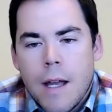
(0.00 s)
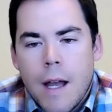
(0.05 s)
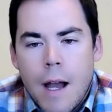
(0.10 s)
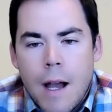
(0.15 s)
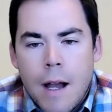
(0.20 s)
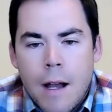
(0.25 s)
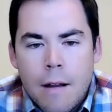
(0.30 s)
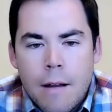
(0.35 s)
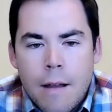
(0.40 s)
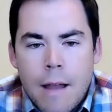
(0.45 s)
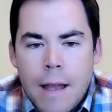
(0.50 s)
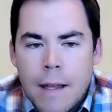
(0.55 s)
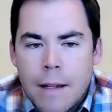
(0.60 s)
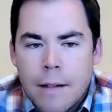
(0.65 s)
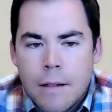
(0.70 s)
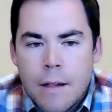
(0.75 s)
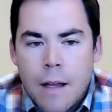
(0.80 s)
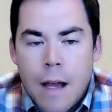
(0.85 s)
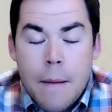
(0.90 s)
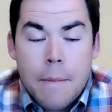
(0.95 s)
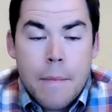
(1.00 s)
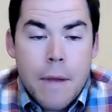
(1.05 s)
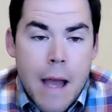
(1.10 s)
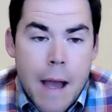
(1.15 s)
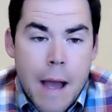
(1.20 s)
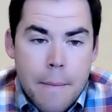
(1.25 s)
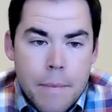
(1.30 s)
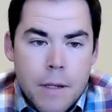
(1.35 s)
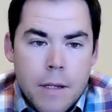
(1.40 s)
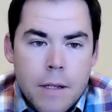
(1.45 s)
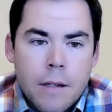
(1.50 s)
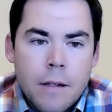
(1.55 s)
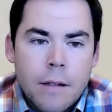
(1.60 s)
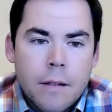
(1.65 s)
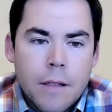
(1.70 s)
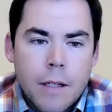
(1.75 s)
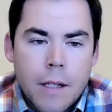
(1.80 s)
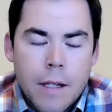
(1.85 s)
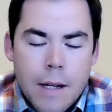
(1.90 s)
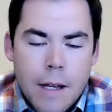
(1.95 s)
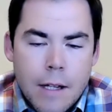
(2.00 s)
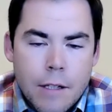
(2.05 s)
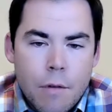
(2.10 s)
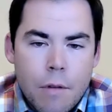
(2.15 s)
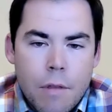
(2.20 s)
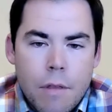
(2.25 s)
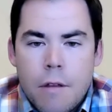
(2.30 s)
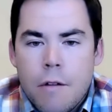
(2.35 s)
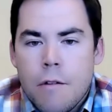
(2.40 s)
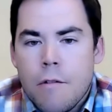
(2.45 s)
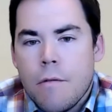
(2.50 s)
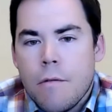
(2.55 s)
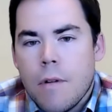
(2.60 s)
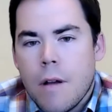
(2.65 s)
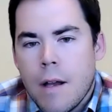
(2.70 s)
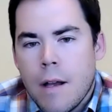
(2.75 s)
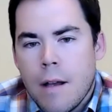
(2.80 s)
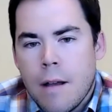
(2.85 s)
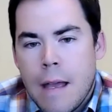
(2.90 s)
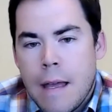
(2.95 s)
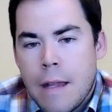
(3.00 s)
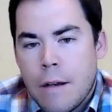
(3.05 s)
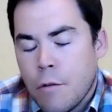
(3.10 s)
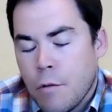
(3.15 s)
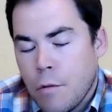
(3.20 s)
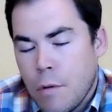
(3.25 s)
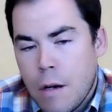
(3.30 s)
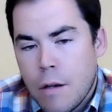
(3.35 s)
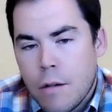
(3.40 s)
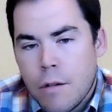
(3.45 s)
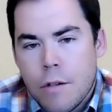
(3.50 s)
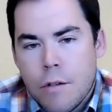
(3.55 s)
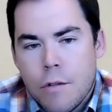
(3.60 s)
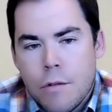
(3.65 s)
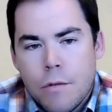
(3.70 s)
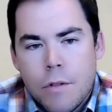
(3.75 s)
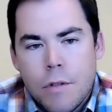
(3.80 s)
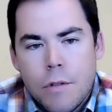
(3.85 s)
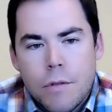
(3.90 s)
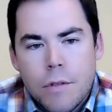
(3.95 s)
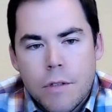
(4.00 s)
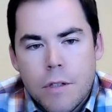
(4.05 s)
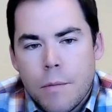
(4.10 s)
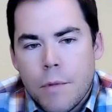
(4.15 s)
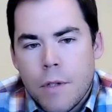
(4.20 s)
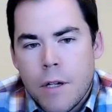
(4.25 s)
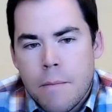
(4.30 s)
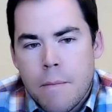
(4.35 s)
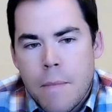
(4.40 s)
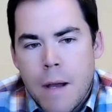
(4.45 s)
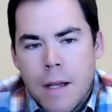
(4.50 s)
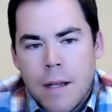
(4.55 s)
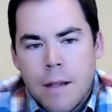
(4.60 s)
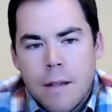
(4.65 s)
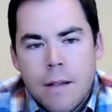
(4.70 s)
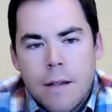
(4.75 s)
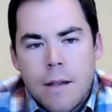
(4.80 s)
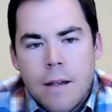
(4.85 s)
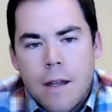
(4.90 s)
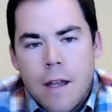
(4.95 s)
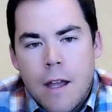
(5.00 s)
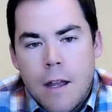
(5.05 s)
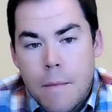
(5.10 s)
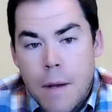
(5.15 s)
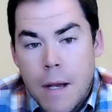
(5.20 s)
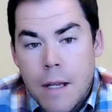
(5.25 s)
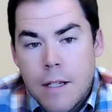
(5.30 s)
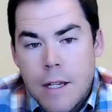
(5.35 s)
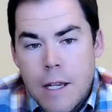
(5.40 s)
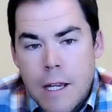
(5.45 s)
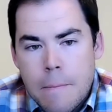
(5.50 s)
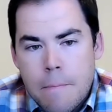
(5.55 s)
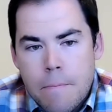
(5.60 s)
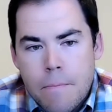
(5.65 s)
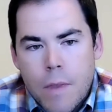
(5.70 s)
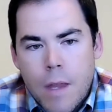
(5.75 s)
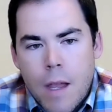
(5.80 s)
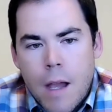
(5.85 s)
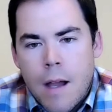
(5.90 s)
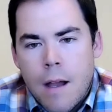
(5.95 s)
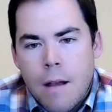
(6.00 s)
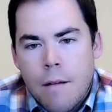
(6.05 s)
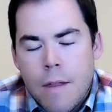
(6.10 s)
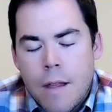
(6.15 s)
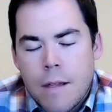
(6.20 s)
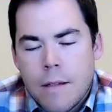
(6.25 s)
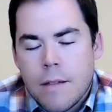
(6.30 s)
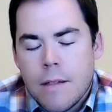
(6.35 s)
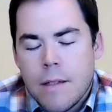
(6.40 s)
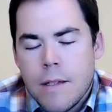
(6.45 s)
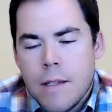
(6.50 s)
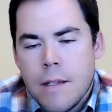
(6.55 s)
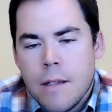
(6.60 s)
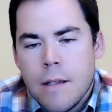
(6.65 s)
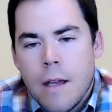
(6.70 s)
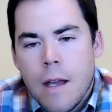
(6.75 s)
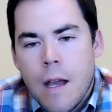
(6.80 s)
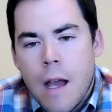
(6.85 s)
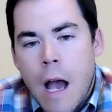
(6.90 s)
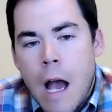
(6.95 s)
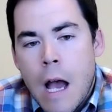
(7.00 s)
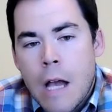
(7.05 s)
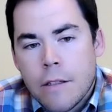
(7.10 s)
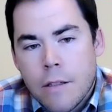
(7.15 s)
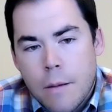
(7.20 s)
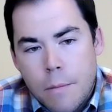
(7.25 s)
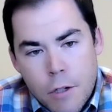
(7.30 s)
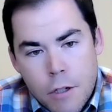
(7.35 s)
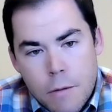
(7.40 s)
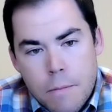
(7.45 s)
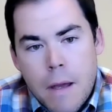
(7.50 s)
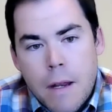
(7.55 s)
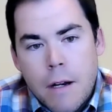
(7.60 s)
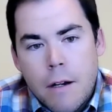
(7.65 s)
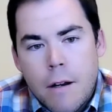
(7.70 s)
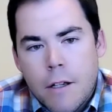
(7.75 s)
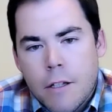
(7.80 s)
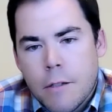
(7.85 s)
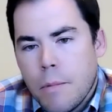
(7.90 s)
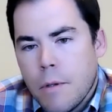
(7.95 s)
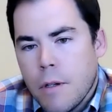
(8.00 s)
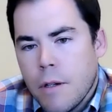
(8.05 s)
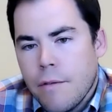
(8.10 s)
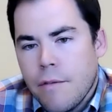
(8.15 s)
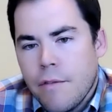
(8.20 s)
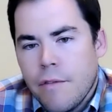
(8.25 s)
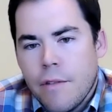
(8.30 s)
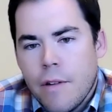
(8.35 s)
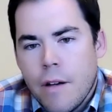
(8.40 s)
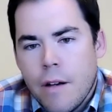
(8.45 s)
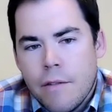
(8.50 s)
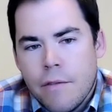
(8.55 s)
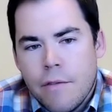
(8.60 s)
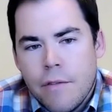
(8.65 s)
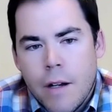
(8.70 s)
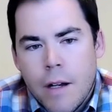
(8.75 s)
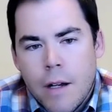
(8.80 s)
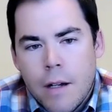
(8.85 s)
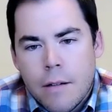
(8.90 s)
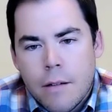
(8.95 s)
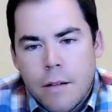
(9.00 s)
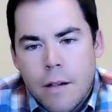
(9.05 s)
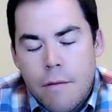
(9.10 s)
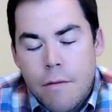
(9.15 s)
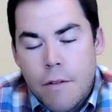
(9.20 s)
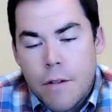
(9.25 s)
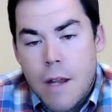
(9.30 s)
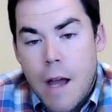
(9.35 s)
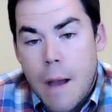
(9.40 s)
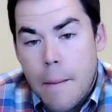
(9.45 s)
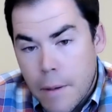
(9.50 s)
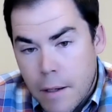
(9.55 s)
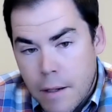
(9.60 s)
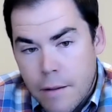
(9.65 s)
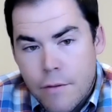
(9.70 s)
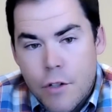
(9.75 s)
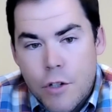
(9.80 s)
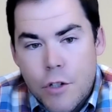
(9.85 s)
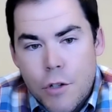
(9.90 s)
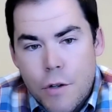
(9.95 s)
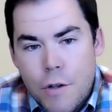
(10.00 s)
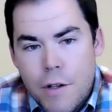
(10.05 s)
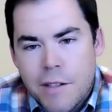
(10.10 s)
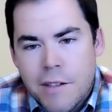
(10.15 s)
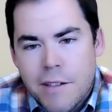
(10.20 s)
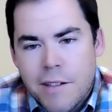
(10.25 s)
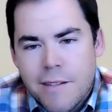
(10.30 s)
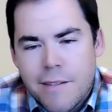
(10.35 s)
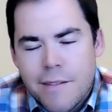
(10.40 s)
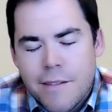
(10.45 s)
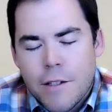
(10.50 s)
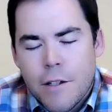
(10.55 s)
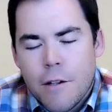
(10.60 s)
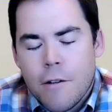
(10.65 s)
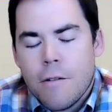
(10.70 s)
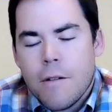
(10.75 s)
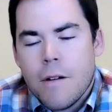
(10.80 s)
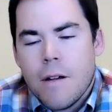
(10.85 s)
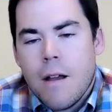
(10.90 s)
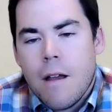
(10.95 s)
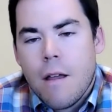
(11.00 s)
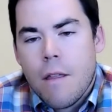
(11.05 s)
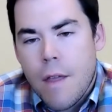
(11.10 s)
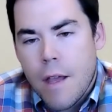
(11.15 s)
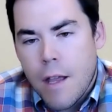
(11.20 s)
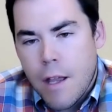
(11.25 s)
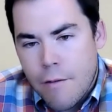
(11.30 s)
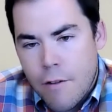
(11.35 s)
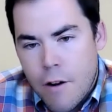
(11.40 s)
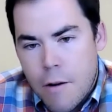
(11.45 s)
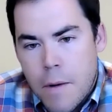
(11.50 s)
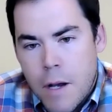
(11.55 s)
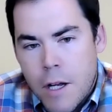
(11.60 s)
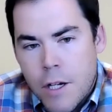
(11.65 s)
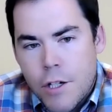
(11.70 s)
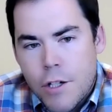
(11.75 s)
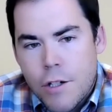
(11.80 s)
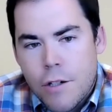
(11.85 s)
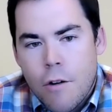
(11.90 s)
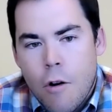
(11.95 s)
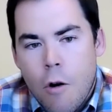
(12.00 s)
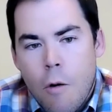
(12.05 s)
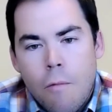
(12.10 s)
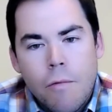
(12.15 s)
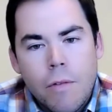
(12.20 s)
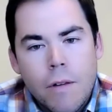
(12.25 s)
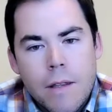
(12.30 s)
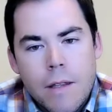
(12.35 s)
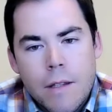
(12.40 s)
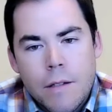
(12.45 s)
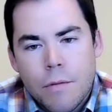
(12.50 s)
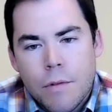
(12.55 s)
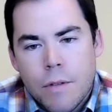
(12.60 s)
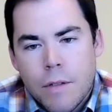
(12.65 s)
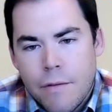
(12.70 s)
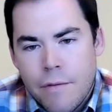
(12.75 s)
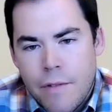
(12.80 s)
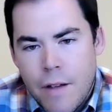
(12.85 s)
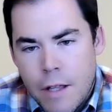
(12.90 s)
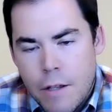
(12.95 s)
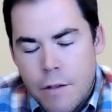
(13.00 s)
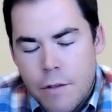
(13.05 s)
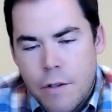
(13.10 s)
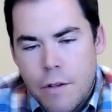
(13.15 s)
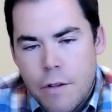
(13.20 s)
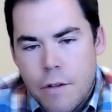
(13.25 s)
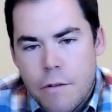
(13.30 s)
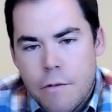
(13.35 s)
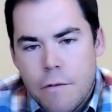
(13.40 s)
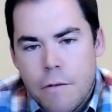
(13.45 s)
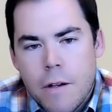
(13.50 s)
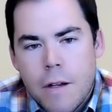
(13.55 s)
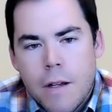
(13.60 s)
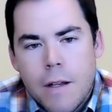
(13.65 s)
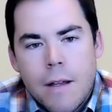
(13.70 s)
And I'd be happy to connect with you and or route you to someone in my team that's the subject matter expert of the topic of your choice. So thank you very much. Hopefully this was of value to you,